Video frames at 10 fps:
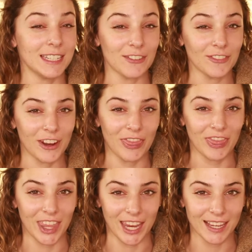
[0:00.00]

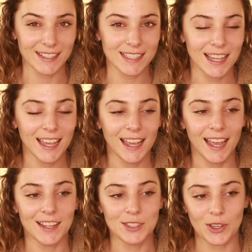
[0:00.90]
different things.
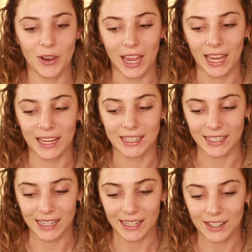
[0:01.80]
And so I
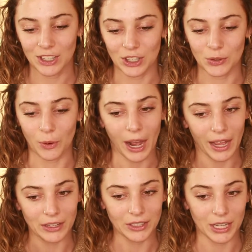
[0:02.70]
need a good
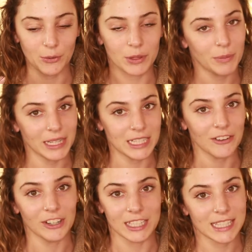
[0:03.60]
while, like, with my
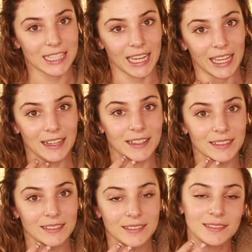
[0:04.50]
different
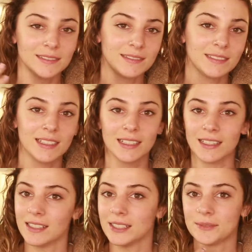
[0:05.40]
skin
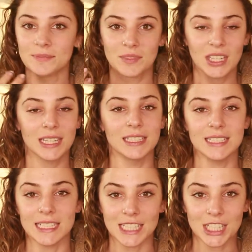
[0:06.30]

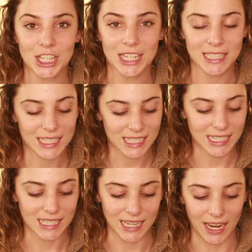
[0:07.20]
conditions to
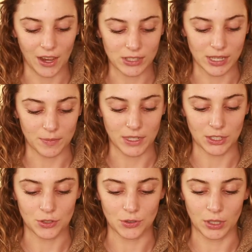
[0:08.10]
see how something
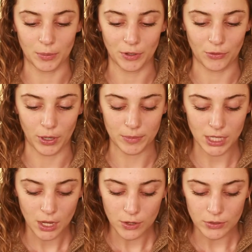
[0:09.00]
truly performs.
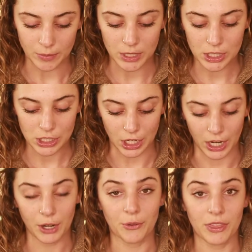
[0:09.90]
So I'm going to
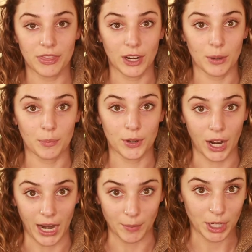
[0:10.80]
start with their
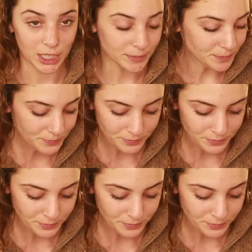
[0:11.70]
primer.